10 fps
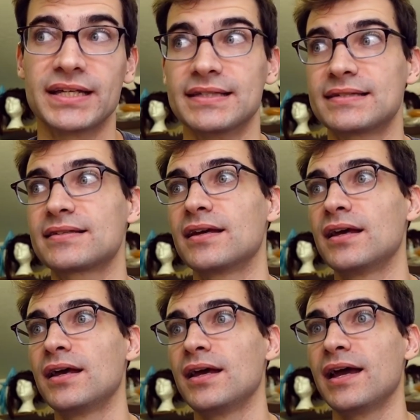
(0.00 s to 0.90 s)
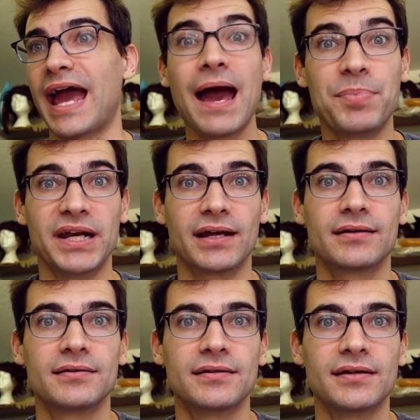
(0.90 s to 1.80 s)
is
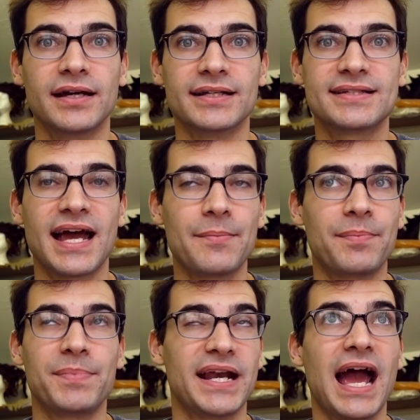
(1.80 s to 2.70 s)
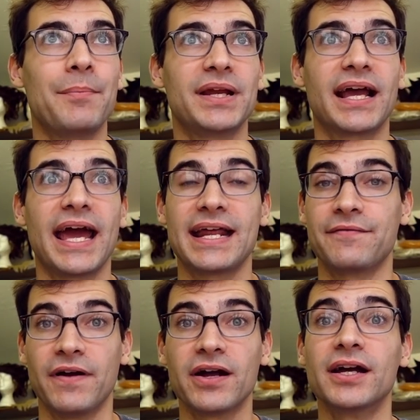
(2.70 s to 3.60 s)
happening. It's been happening at
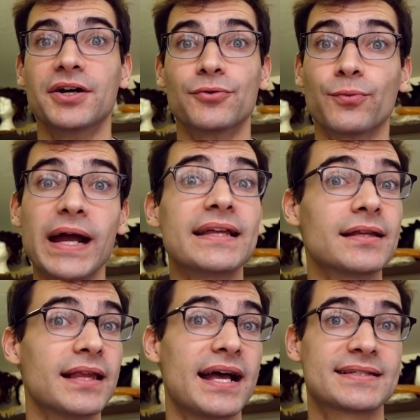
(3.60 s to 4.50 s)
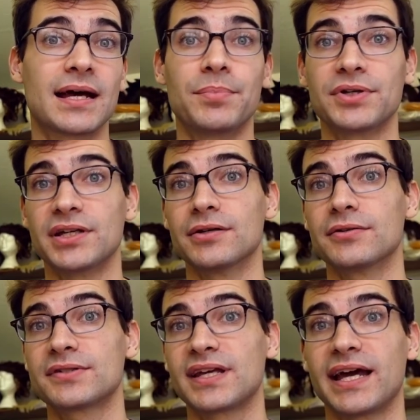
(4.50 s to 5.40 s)
a very good rate the last couple
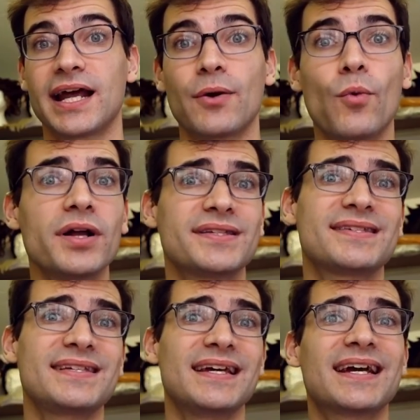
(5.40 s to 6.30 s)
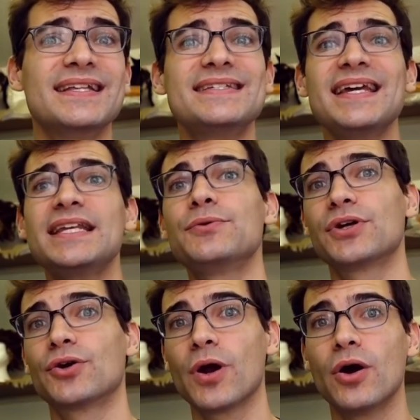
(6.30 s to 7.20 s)
years, and I want to see it continue
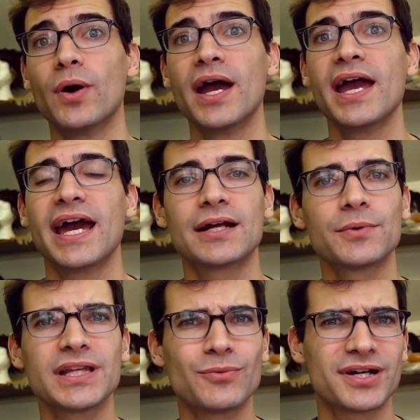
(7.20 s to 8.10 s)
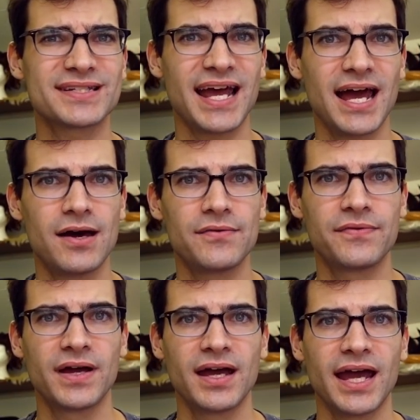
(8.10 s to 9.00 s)
to grow. And I really want us to
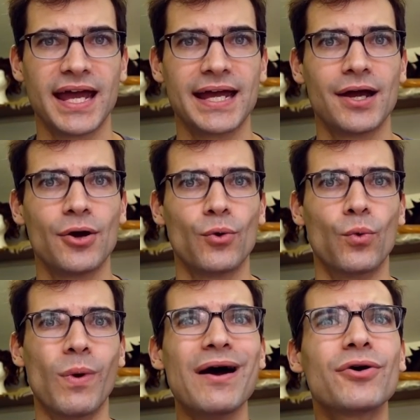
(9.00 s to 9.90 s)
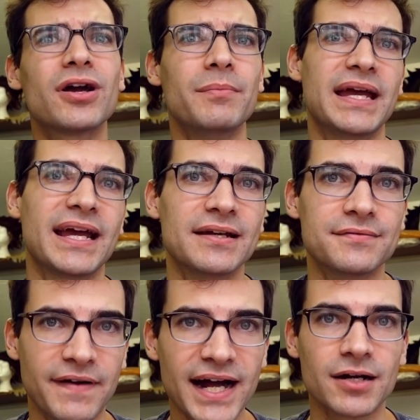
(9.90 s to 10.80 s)
have a welcoming
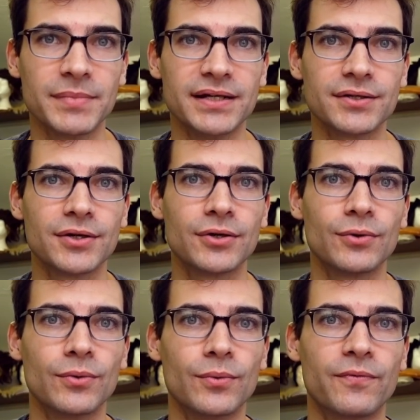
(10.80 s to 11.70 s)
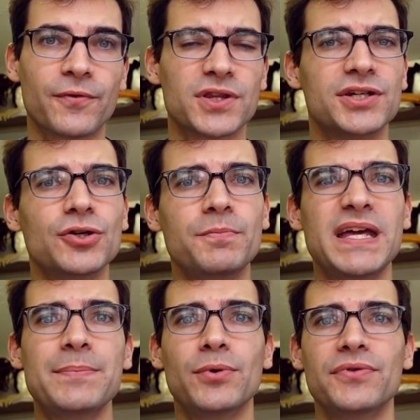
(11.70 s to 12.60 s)
environment for the new
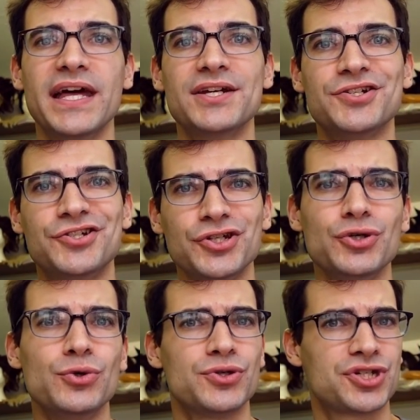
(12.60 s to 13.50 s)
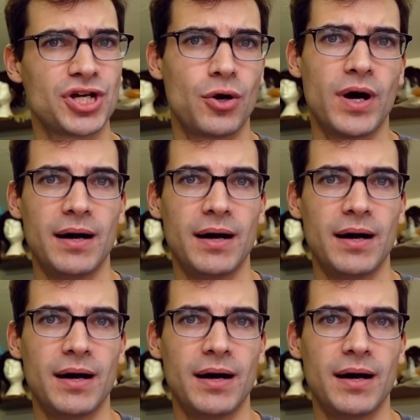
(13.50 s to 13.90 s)
people that do show